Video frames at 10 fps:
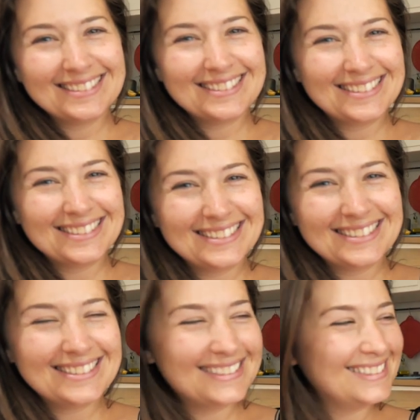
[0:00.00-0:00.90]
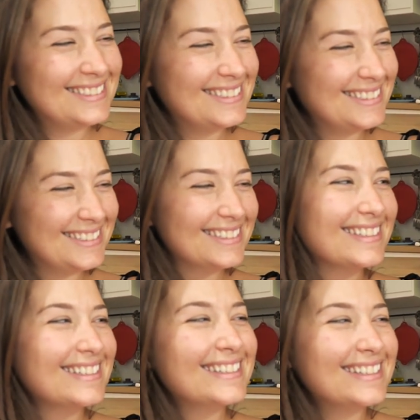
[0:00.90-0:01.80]

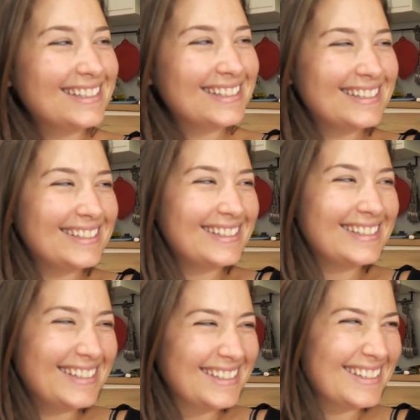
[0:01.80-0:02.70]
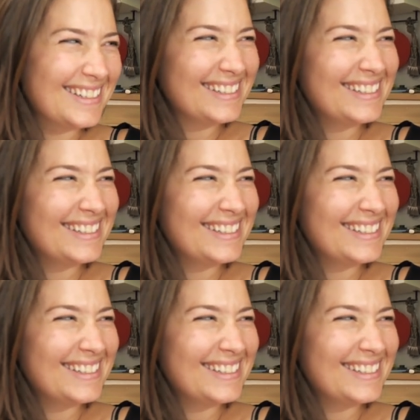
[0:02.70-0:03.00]
This person isn't speaking.